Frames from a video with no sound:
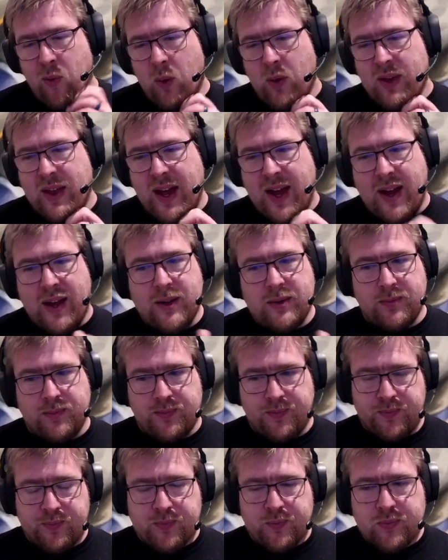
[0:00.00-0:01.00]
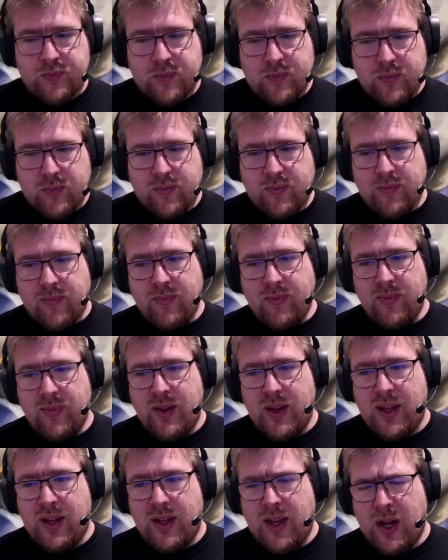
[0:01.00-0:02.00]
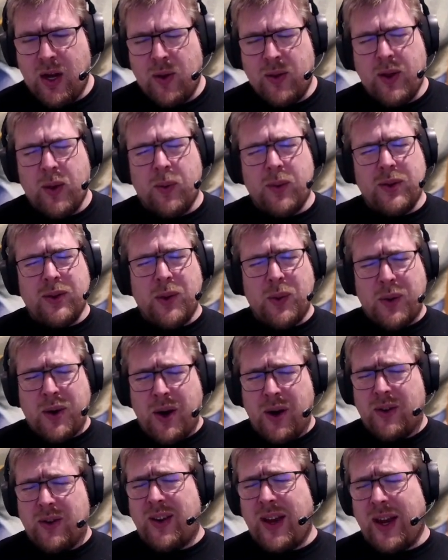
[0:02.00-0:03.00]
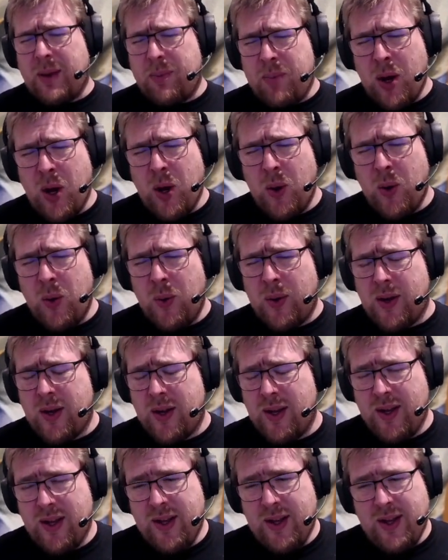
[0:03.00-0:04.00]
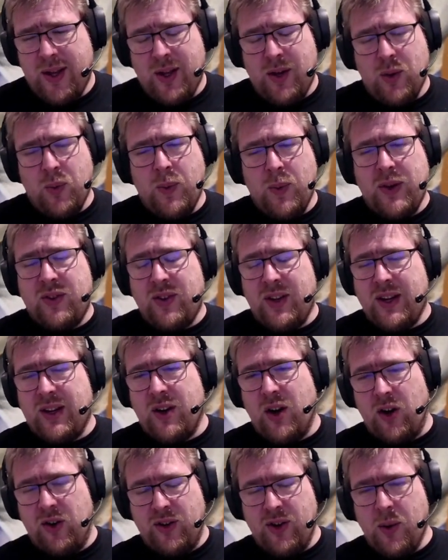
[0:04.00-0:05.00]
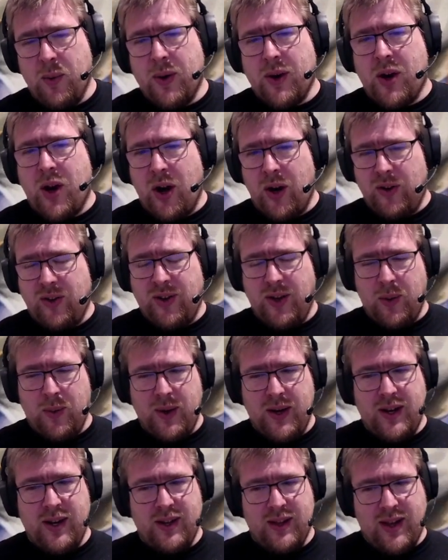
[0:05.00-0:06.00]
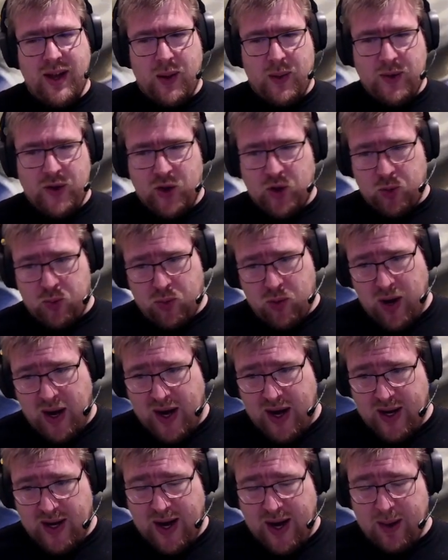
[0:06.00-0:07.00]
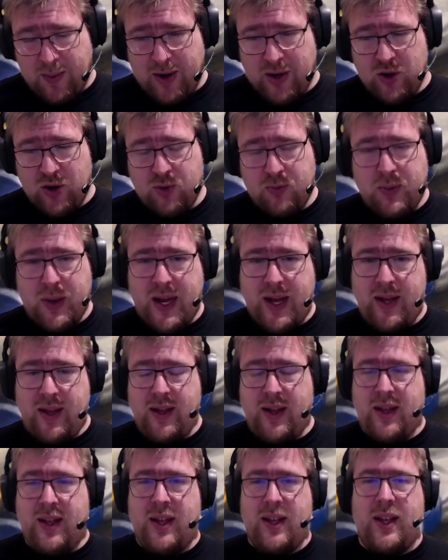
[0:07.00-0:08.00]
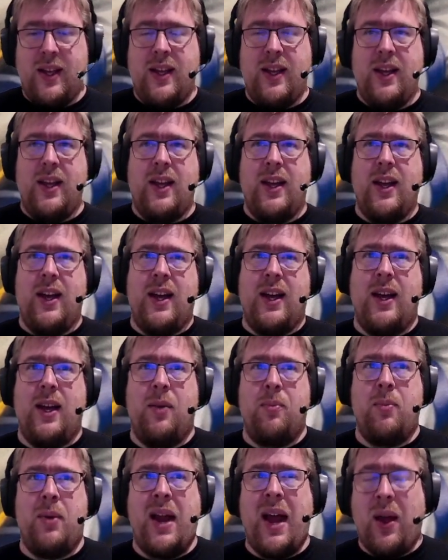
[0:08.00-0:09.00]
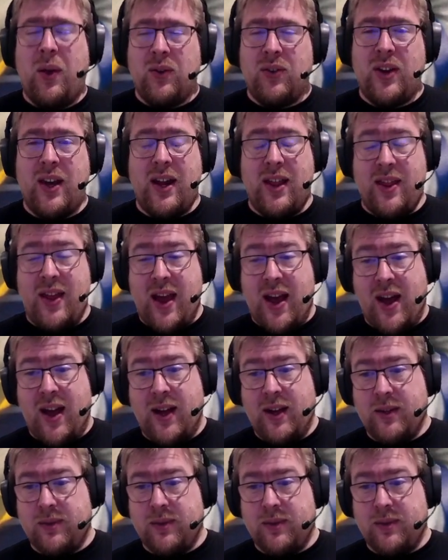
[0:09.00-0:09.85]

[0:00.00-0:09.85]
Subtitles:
that, there were cards like Poke, Whistling Darts. There were cards that would spray damage, but outside of that,